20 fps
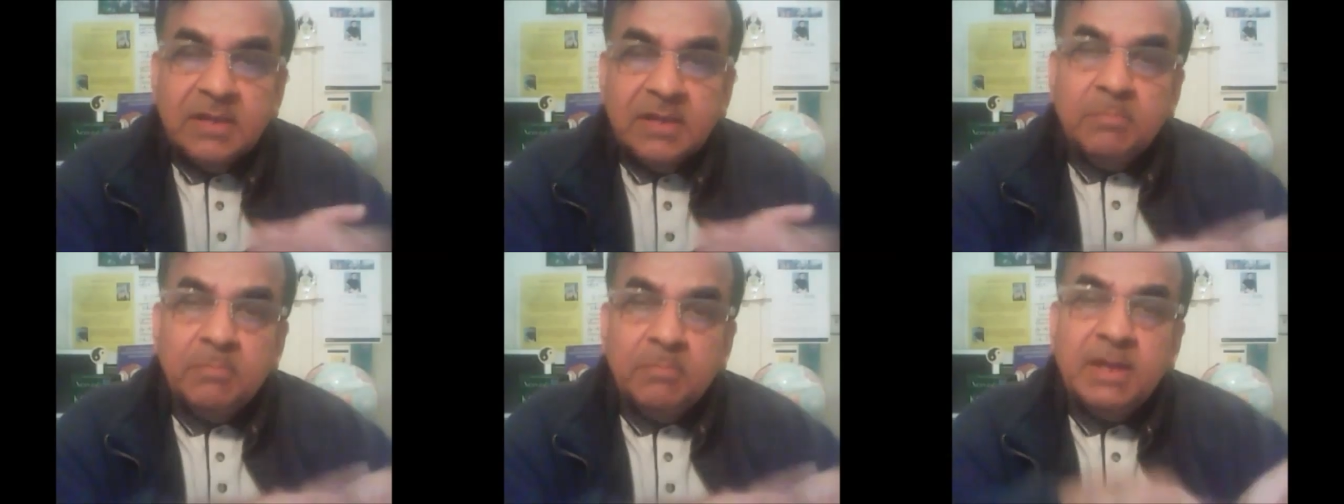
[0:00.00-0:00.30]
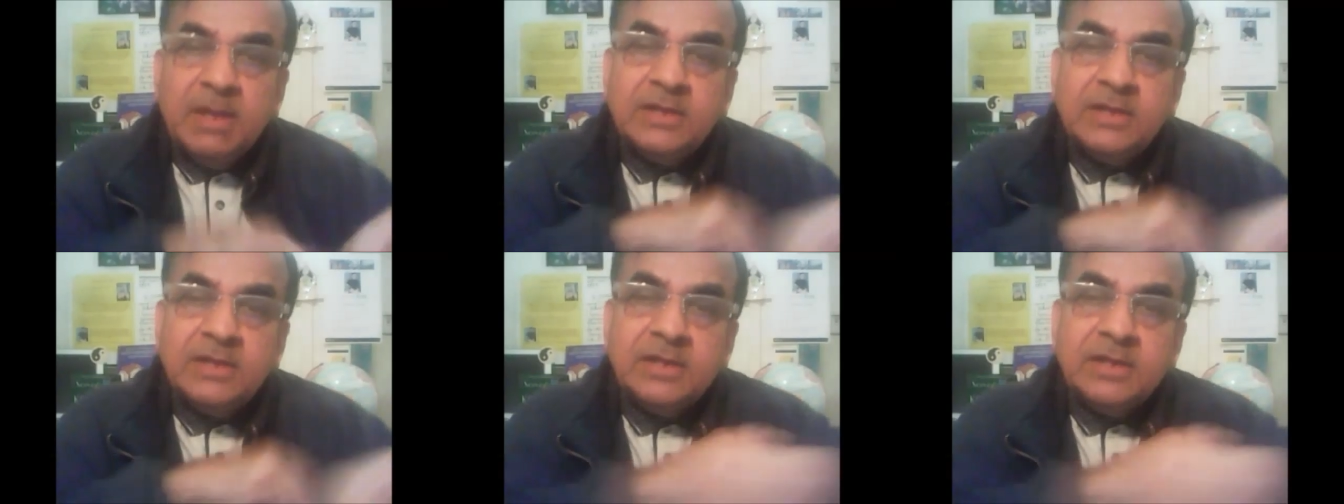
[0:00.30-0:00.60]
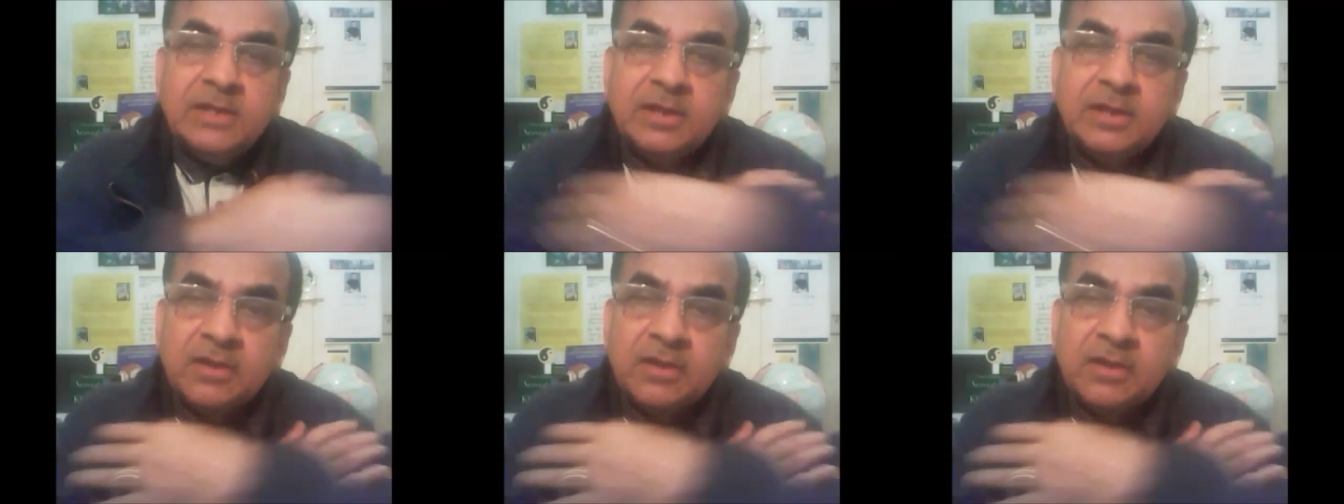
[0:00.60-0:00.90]

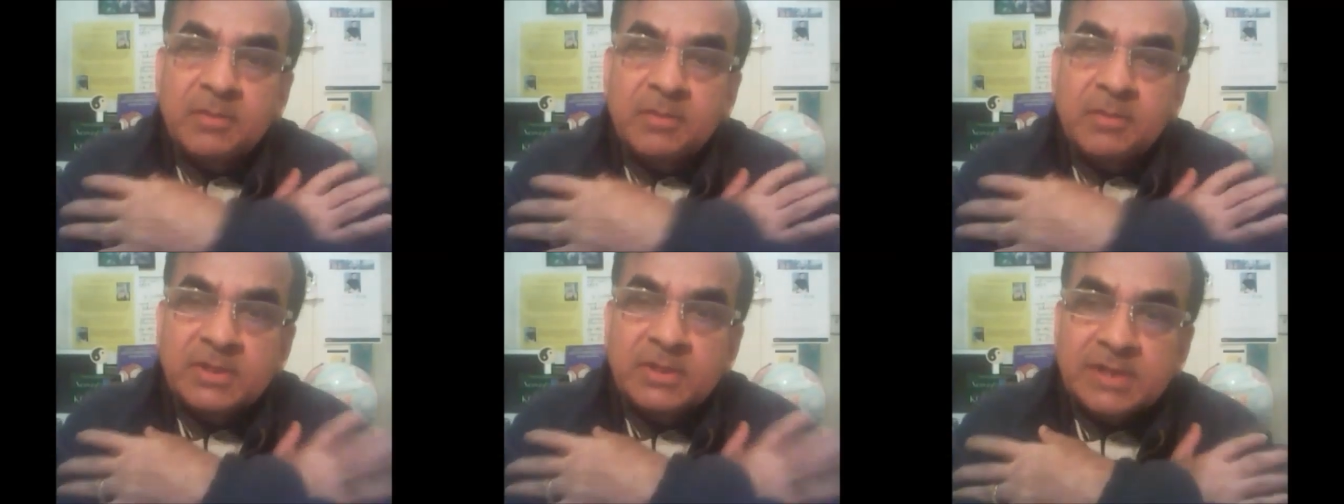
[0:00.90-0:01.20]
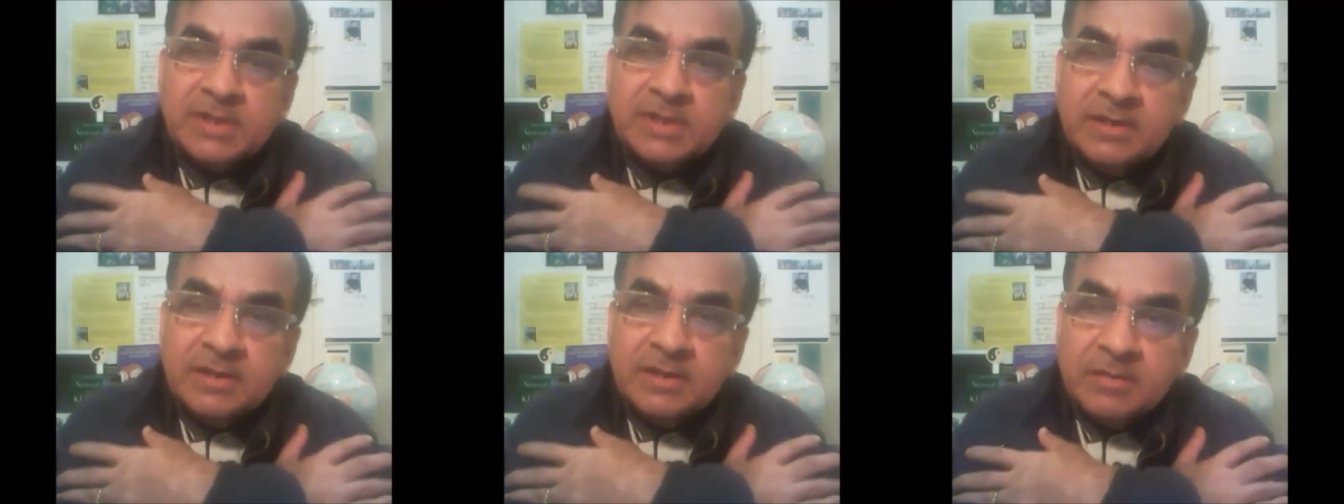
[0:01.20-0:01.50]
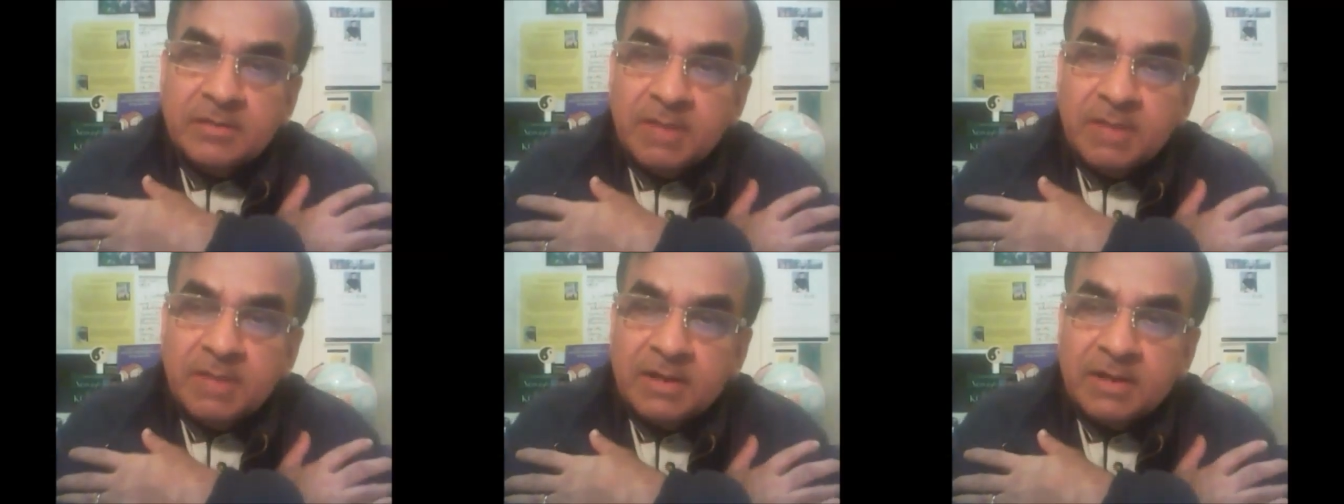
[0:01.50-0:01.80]
melting economies,
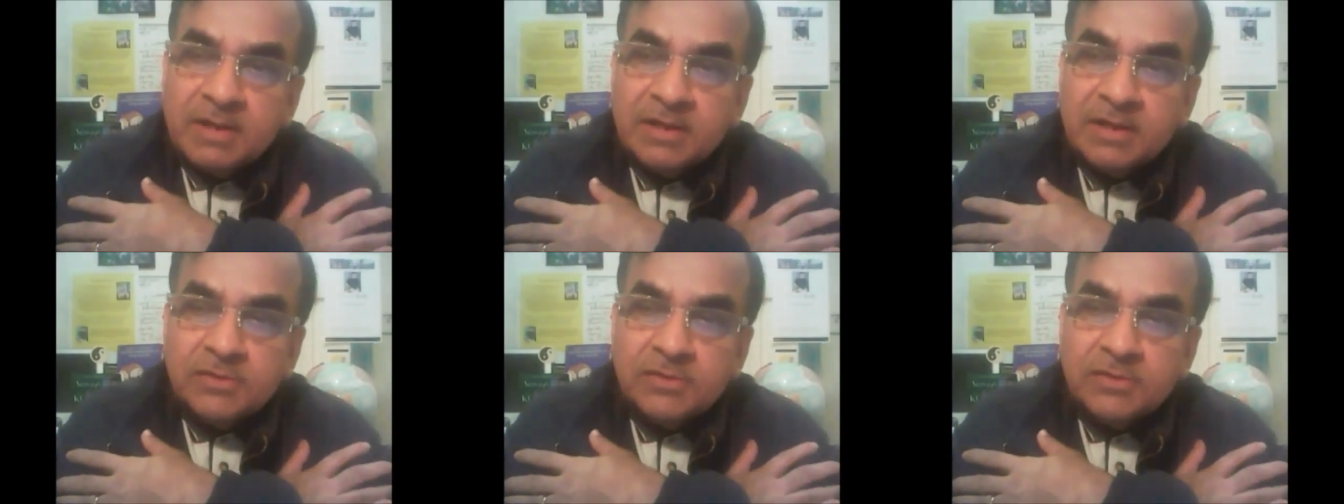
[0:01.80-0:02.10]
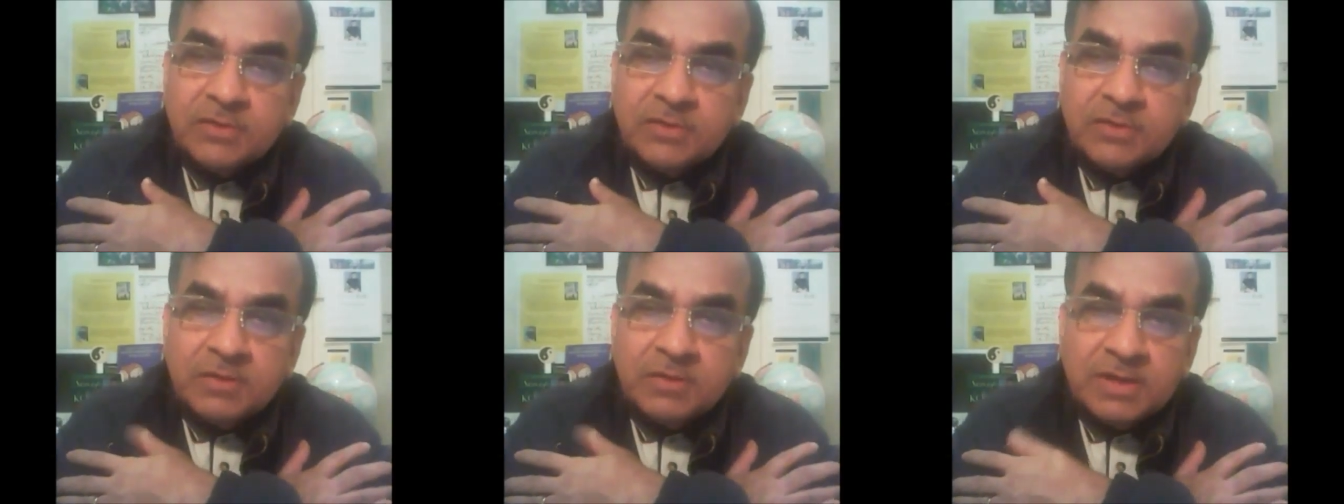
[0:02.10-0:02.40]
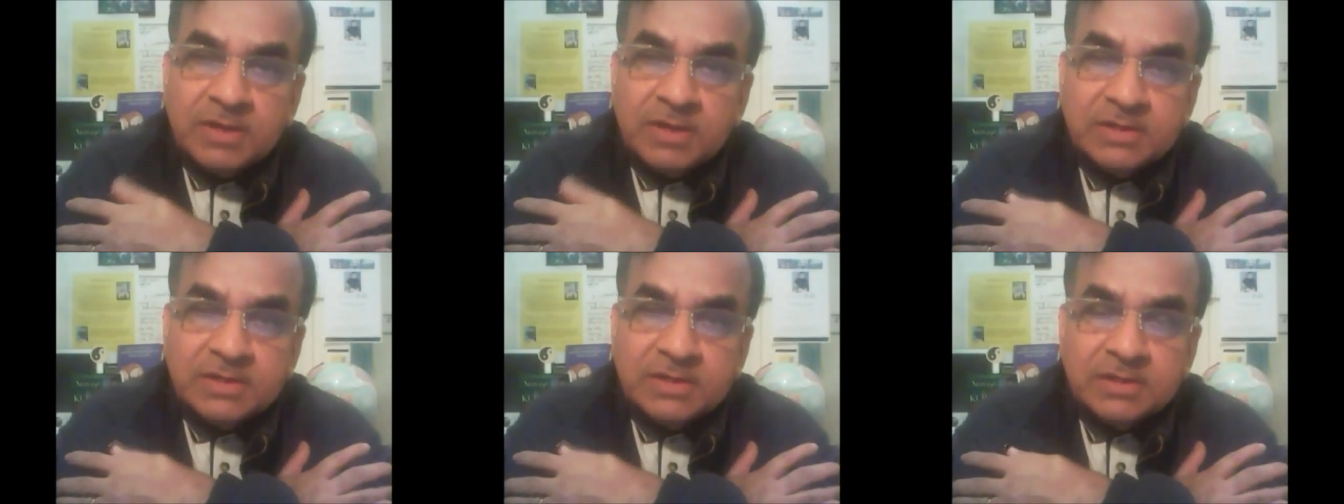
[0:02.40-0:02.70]
sending market into
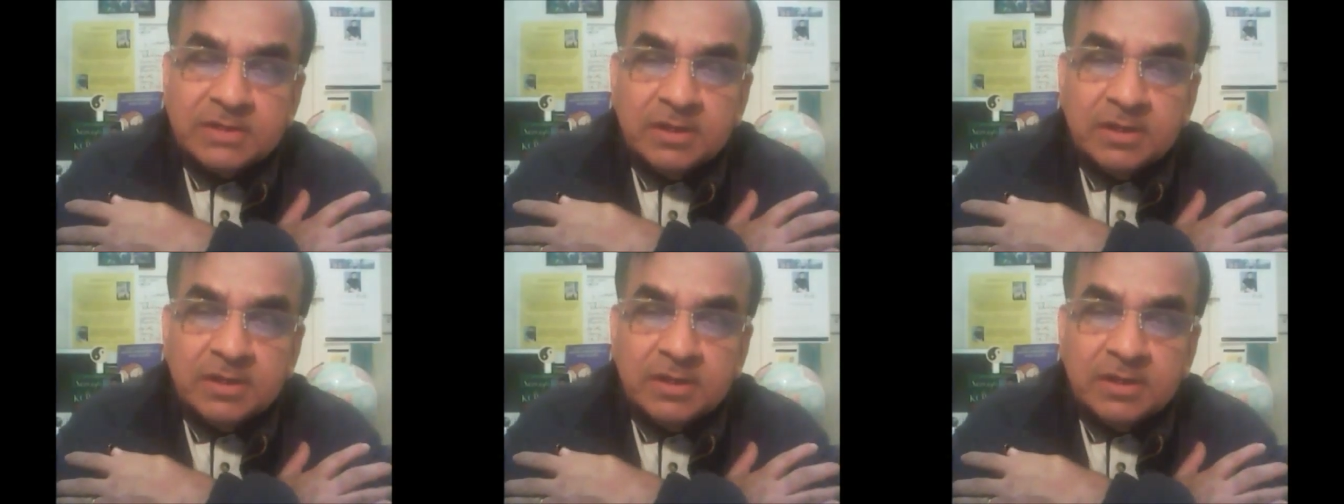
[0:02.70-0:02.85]
chaos,